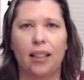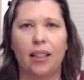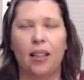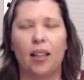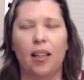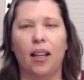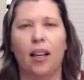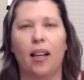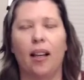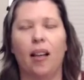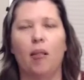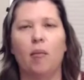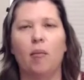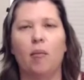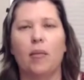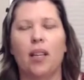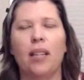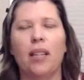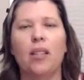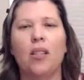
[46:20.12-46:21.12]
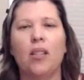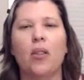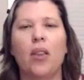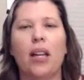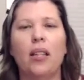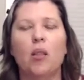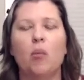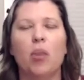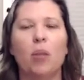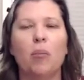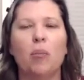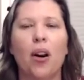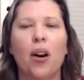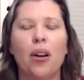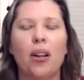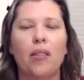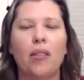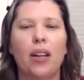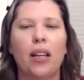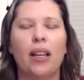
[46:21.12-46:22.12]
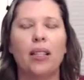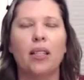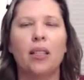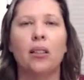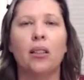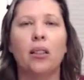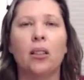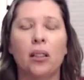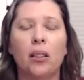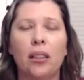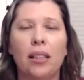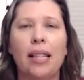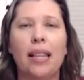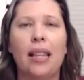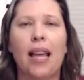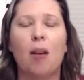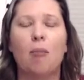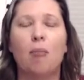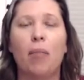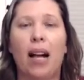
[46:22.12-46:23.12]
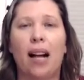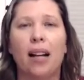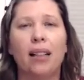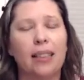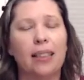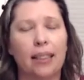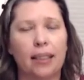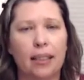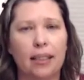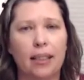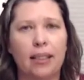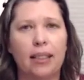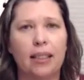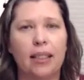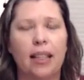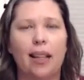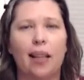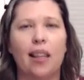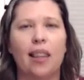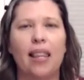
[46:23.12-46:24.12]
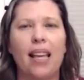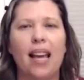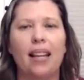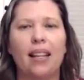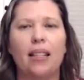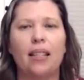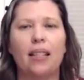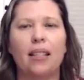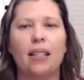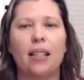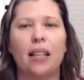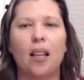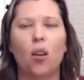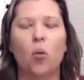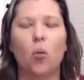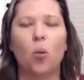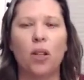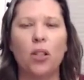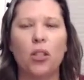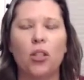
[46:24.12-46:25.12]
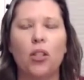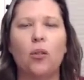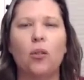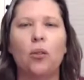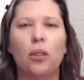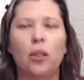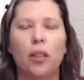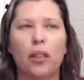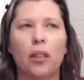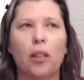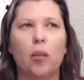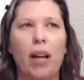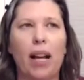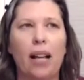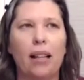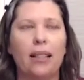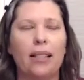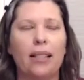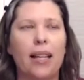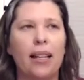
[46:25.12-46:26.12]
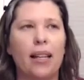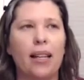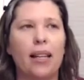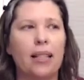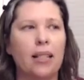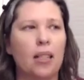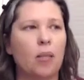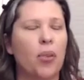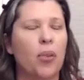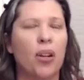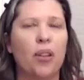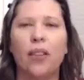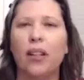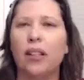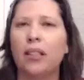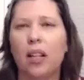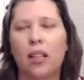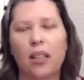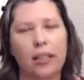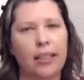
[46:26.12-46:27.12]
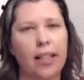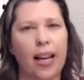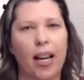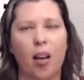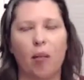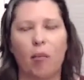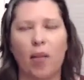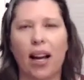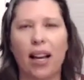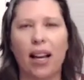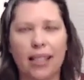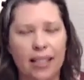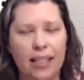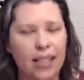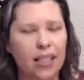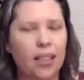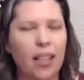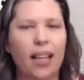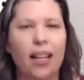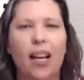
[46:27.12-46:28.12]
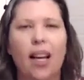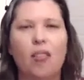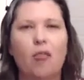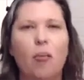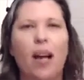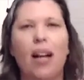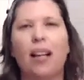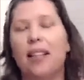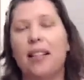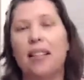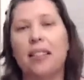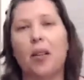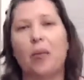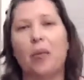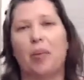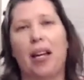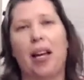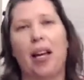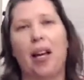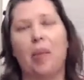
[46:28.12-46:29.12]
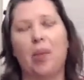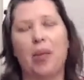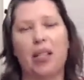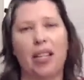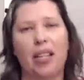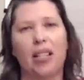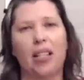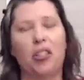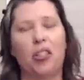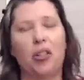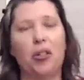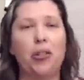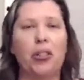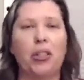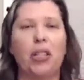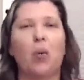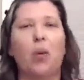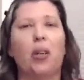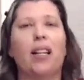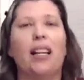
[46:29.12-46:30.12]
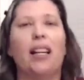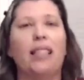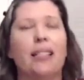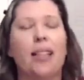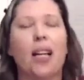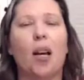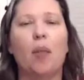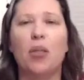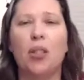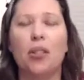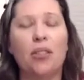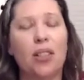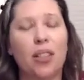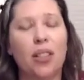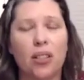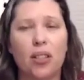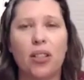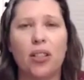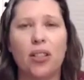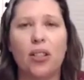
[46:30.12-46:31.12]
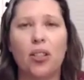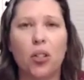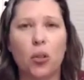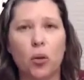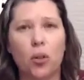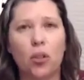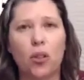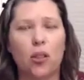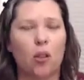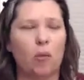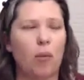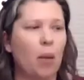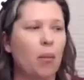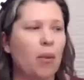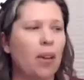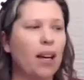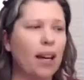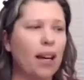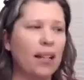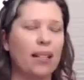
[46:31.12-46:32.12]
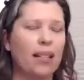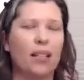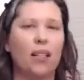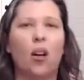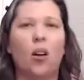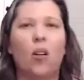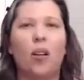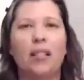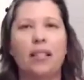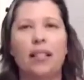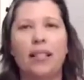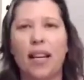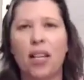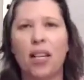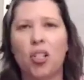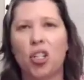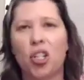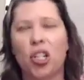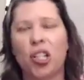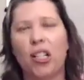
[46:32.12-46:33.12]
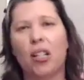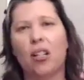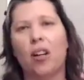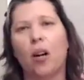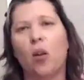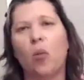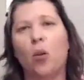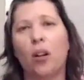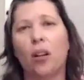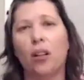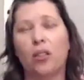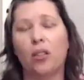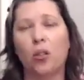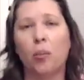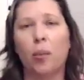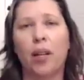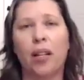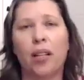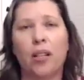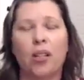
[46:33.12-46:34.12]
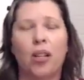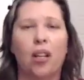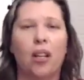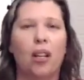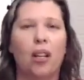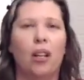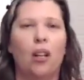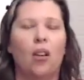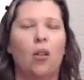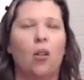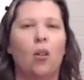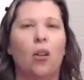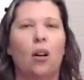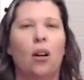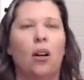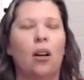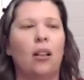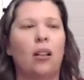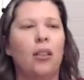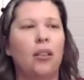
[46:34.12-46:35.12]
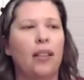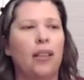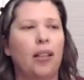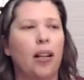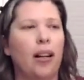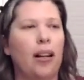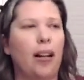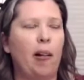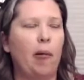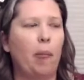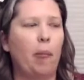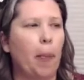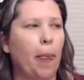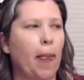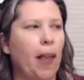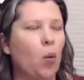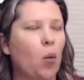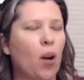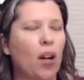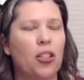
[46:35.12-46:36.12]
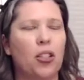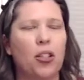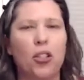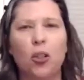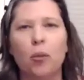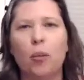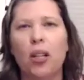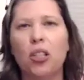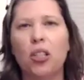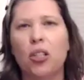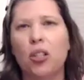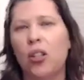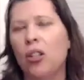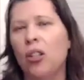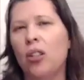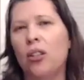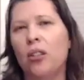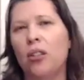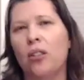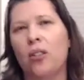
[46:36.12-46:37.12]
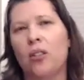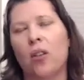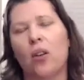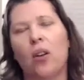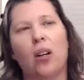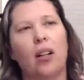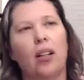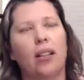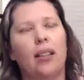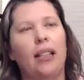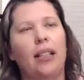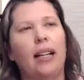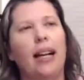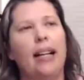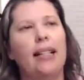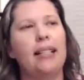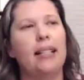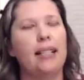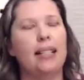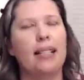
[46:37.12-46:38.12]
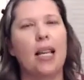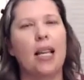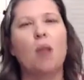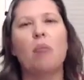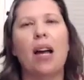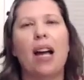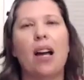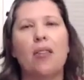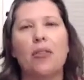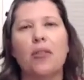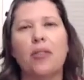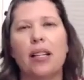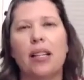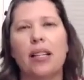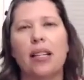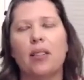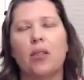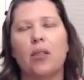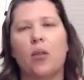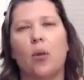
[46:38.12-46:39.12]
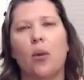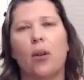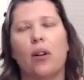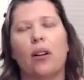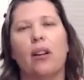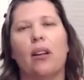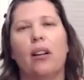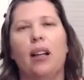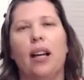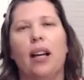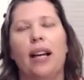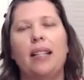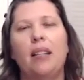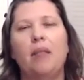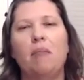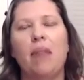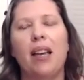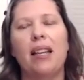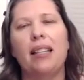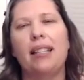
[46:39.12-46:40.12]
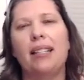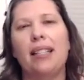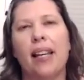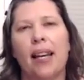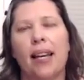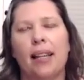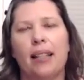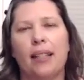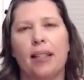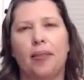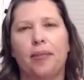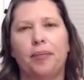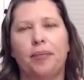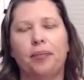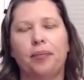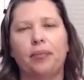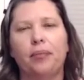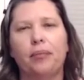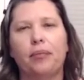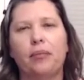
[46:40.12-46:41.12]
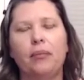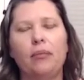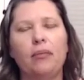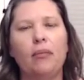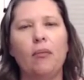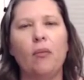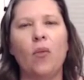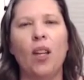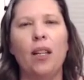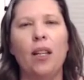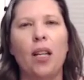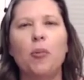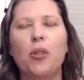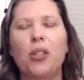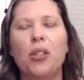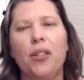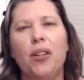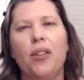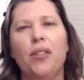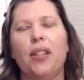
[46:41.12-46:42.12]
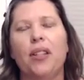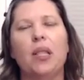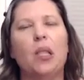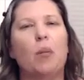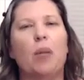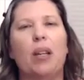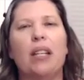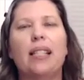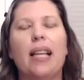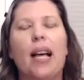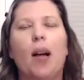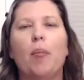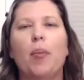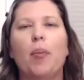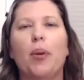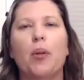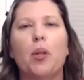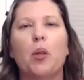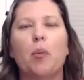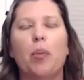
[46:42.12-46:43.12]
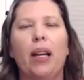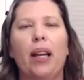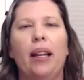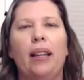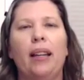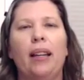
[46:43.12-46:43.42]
And so that's a big part of it, is learning that balance. That is, once you learn the balance, and it isn't perfect all the time. I still get off balance sometimes. And it's usually when I stopped using certain tools, or maybe I didn't go into nature, or I worked too much, or I watched too much news, or I didn't set boundaries, or I didn't meditate. And I'm just using some examples. But